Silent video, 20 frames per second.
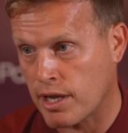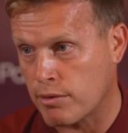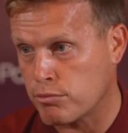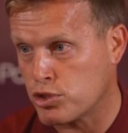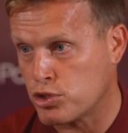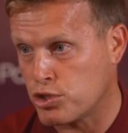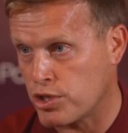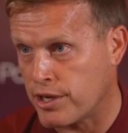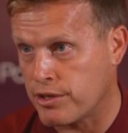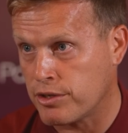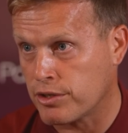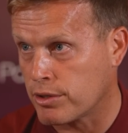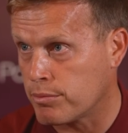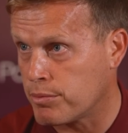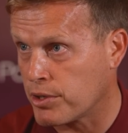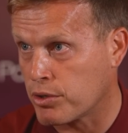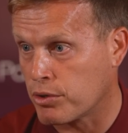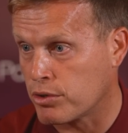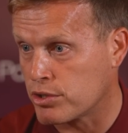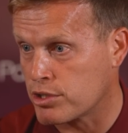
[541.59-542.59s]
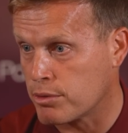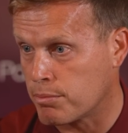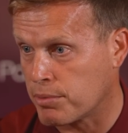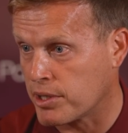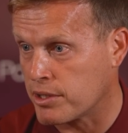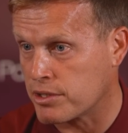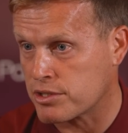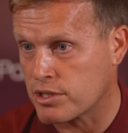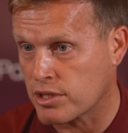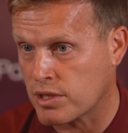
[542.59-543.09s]
That was genuinely because the
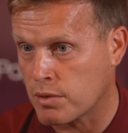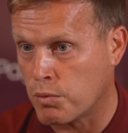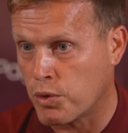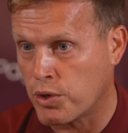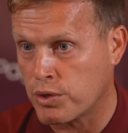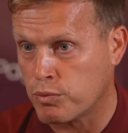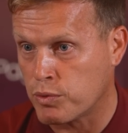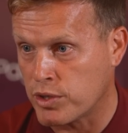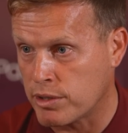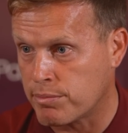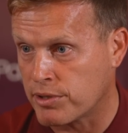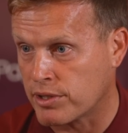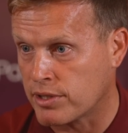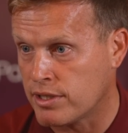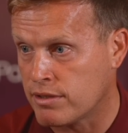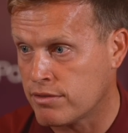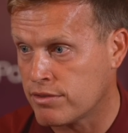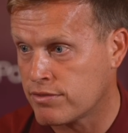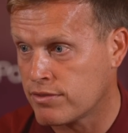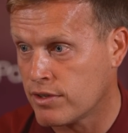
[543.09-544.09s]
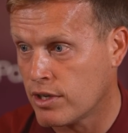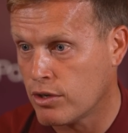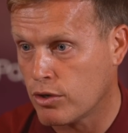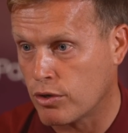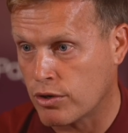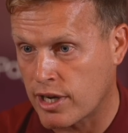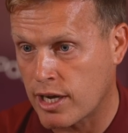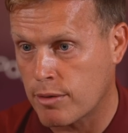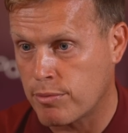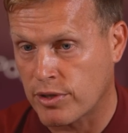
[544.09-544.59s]
players that come on, I
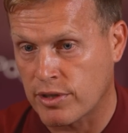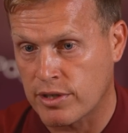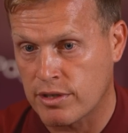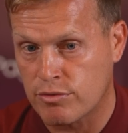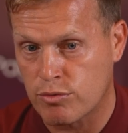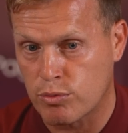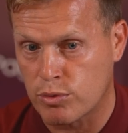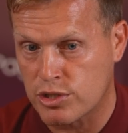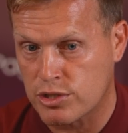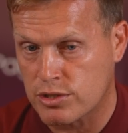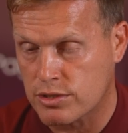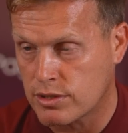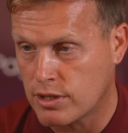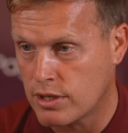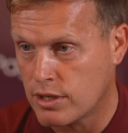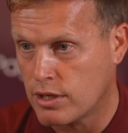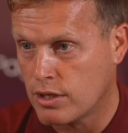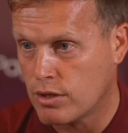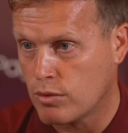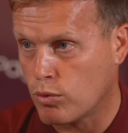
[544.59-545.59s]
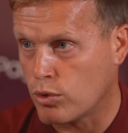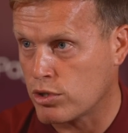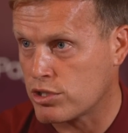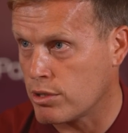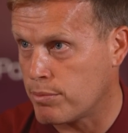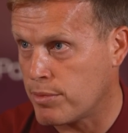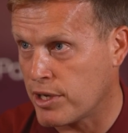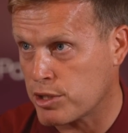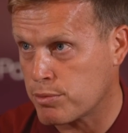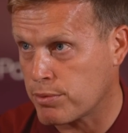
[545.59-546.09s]
believe was
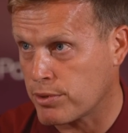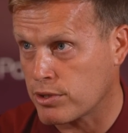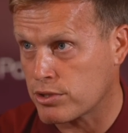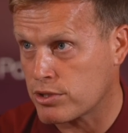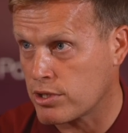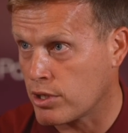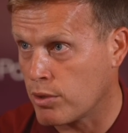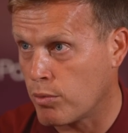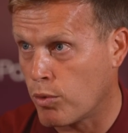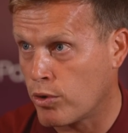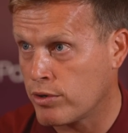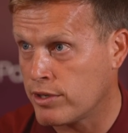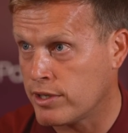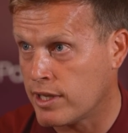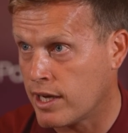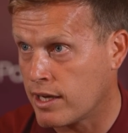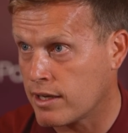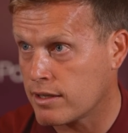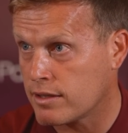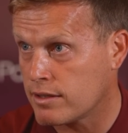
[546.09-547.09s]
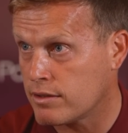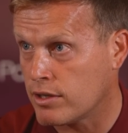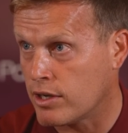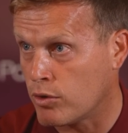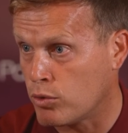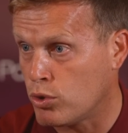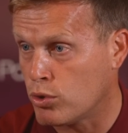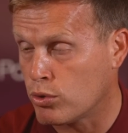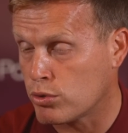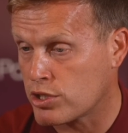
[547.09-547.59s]
the best players to come on
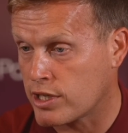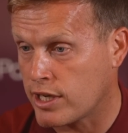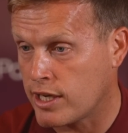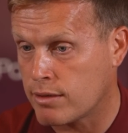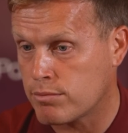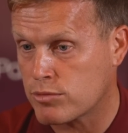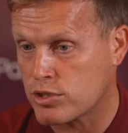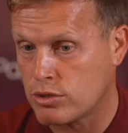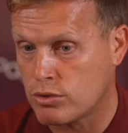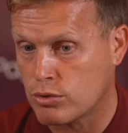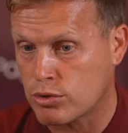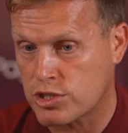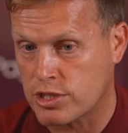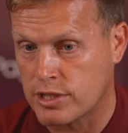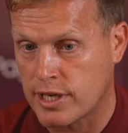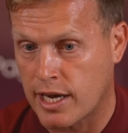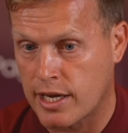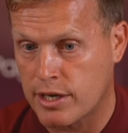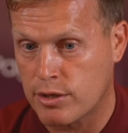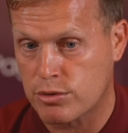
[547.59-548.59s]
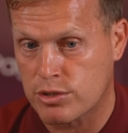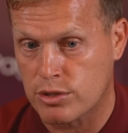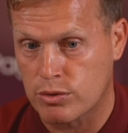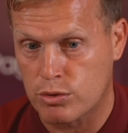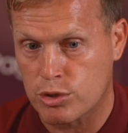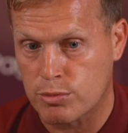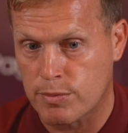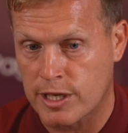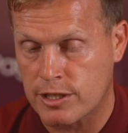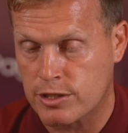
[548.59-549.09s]
in those games, in those scenarios, in
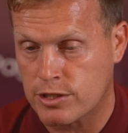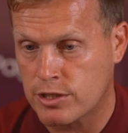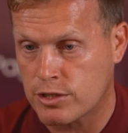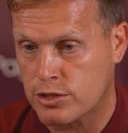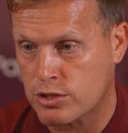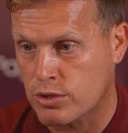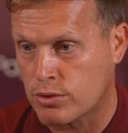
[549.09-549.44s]
those matches.